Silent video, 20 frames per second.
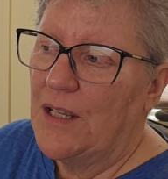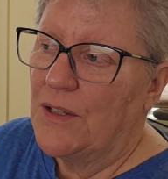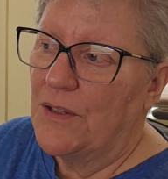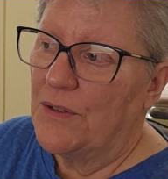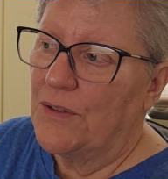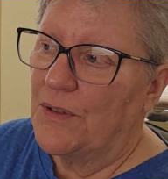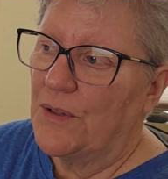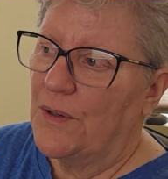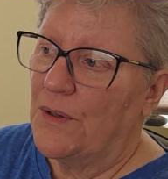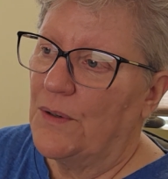
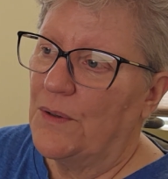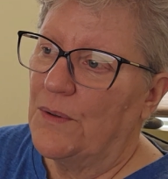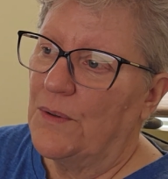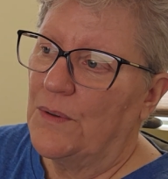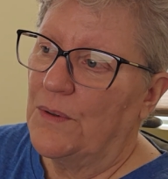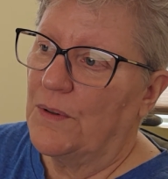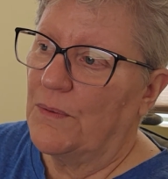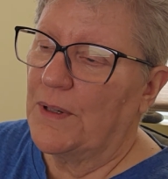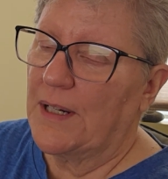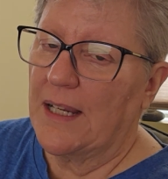
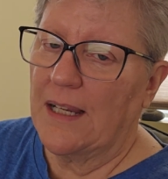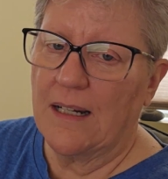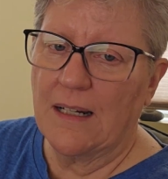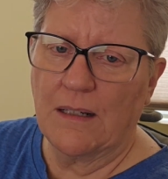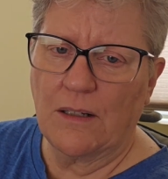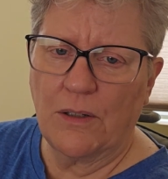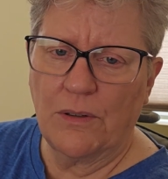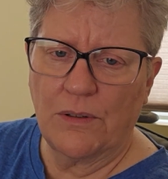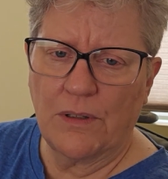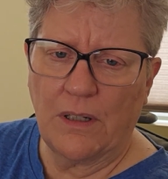So we're kind
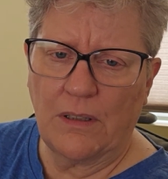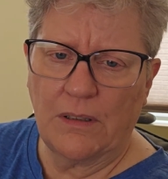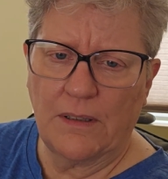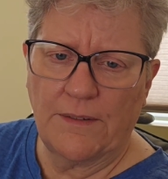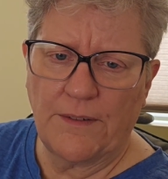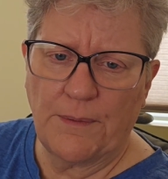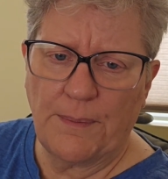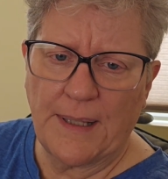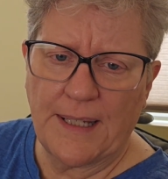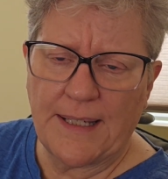of going all
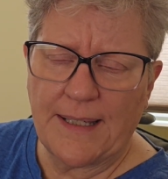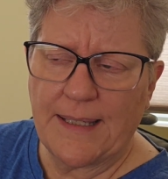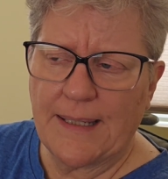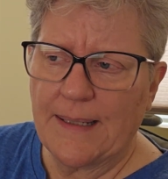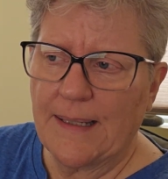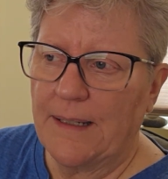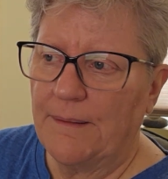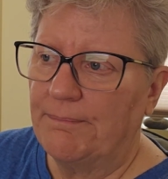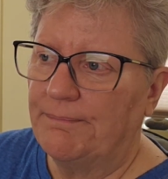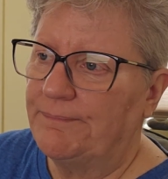over the place
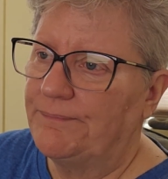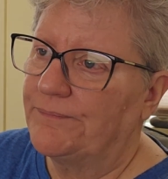today.